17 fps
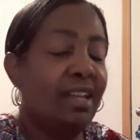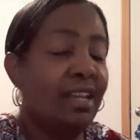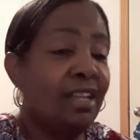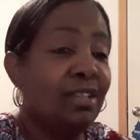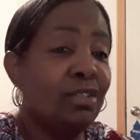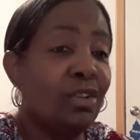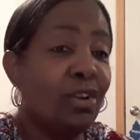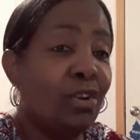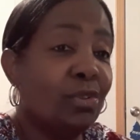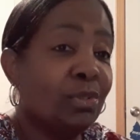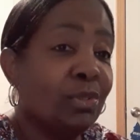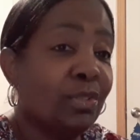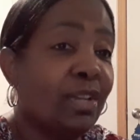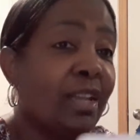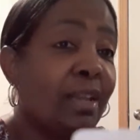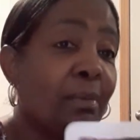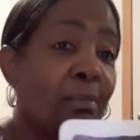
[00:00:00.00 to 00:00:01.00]
And you also
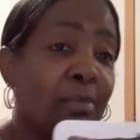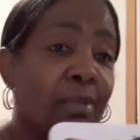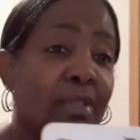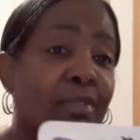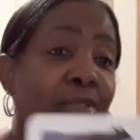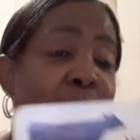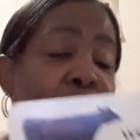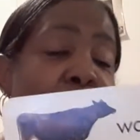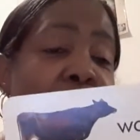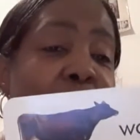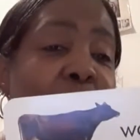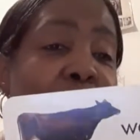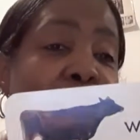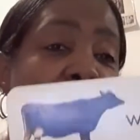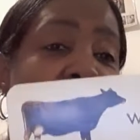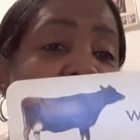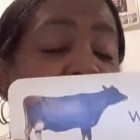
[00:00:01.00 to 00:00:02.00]
have beef spare
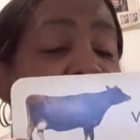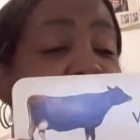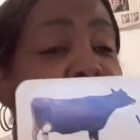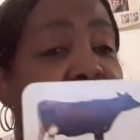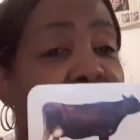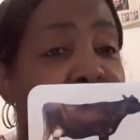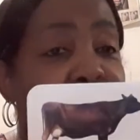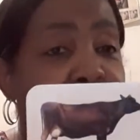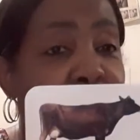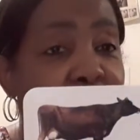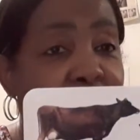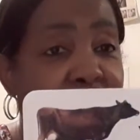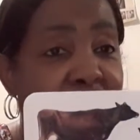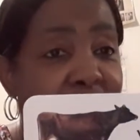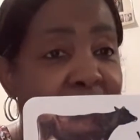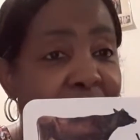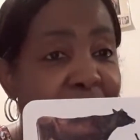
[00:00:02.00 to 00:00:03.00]
ribs, so it come from a
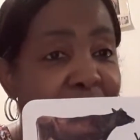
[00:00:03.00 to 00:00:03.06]
cow.